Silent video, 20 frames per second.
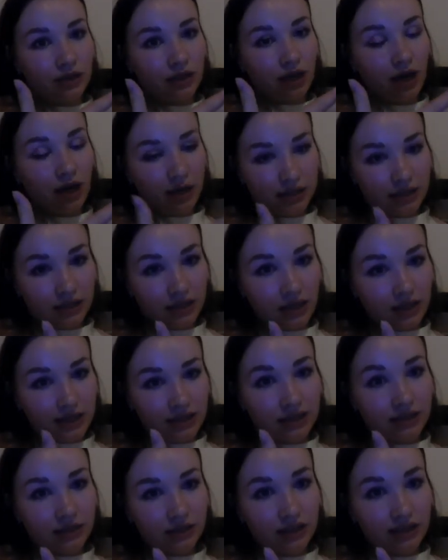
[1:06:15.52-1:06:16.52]

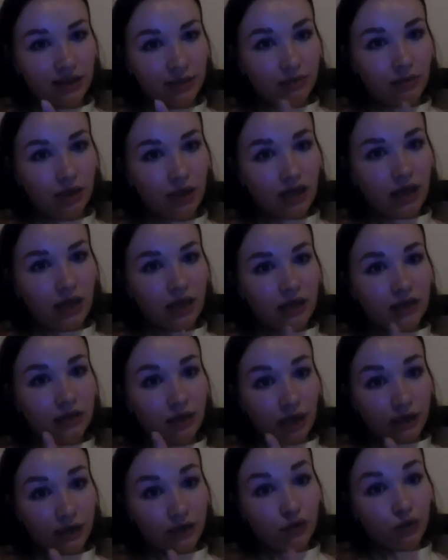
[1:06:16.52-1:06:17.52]
asking them,
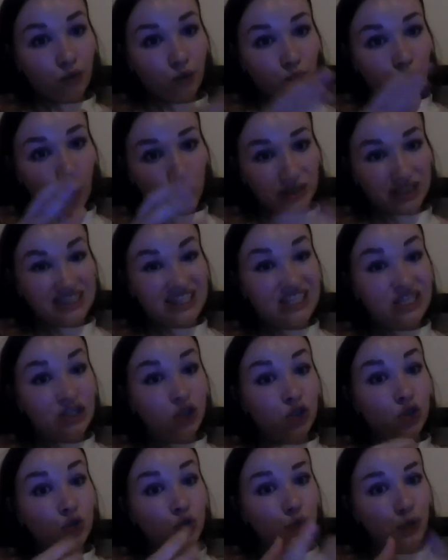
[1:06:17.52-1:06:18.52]
right, so what it's
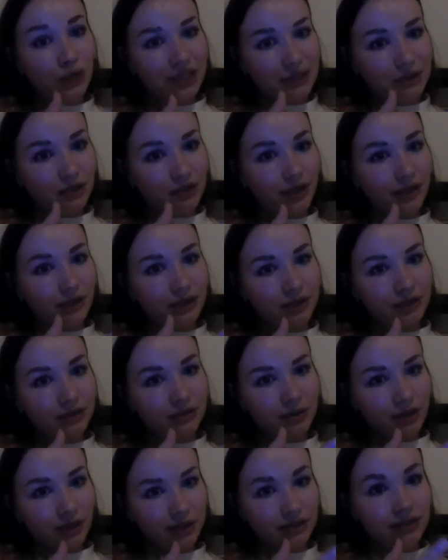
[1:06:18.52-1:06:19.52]
truly like
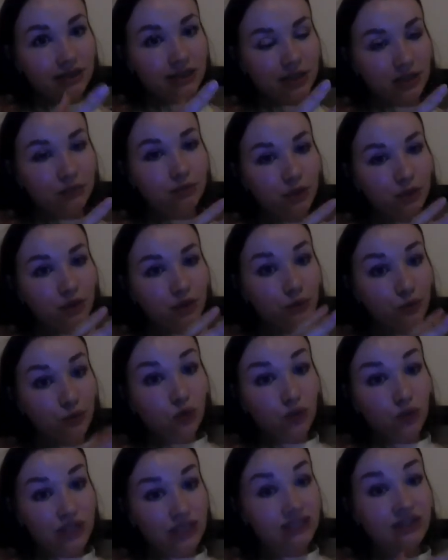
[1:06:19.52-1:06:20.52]
tell me the
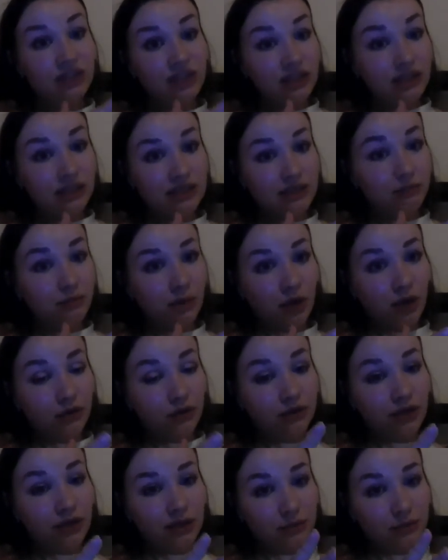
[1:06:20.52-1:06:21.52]
worst things
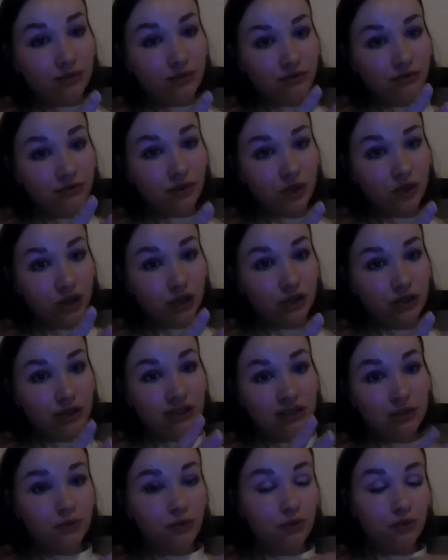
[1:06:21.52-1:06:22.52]
about that profession,
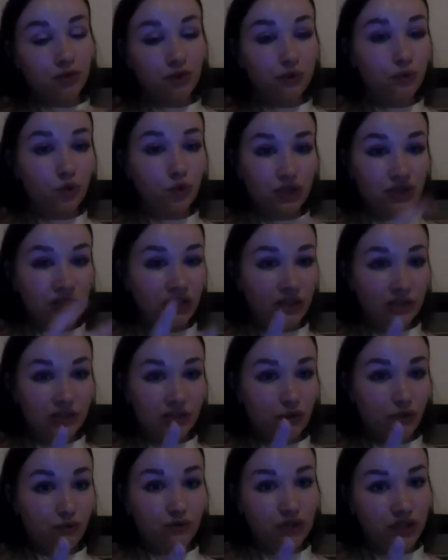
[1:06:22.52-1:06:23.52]
tell me what the worst things
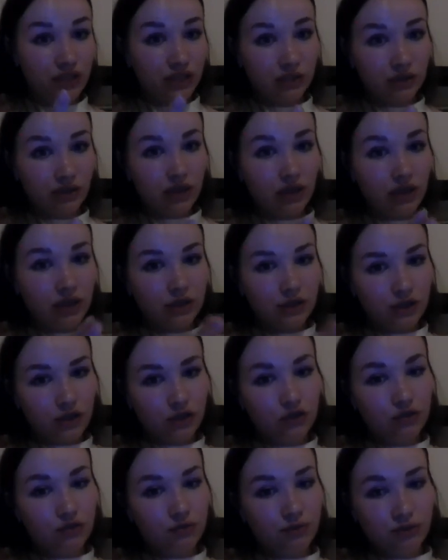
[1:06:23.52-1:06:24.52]
you've seen,
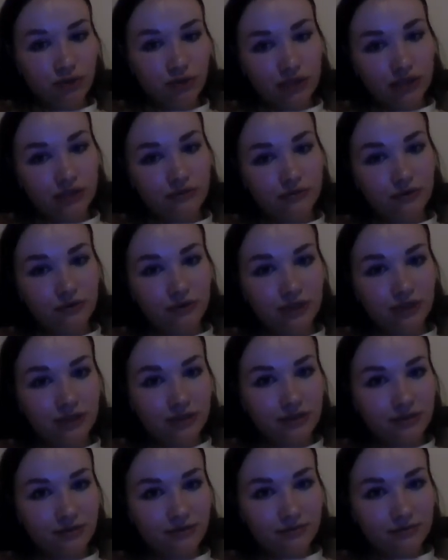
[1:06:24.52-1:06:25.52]
just to be ready for
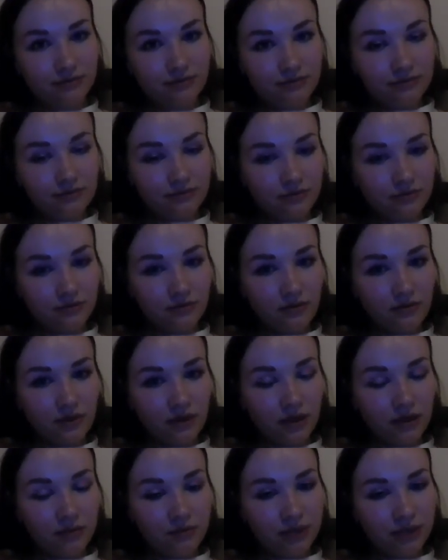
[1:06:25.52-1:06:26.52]
that.
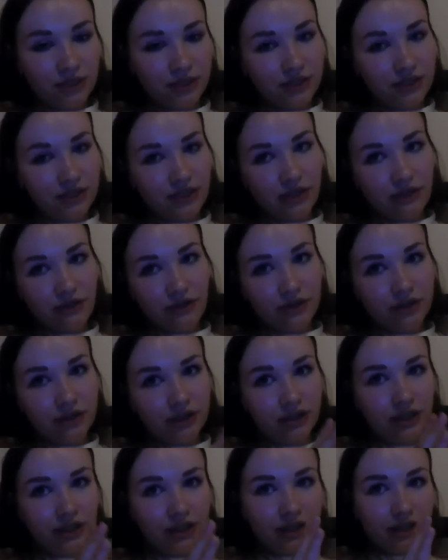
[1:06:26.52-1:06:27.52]
Because I think